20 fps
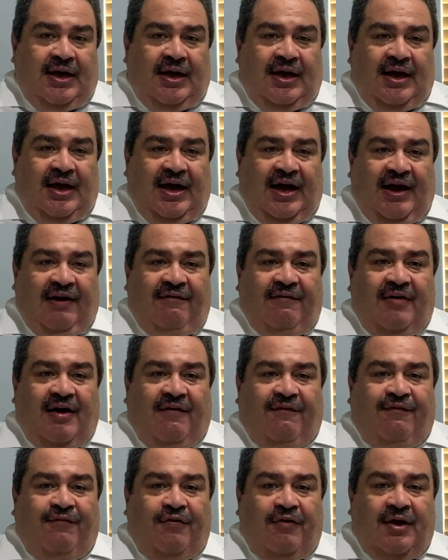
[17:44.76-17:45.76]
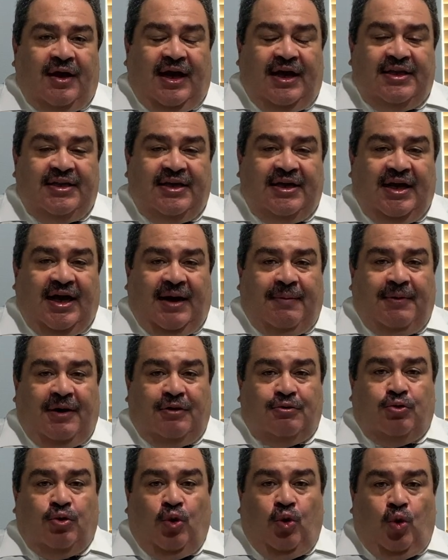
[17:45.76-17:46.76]
have a full idea
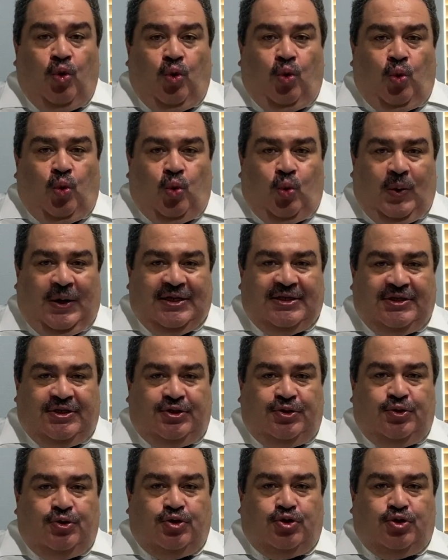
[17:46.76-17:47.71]
about what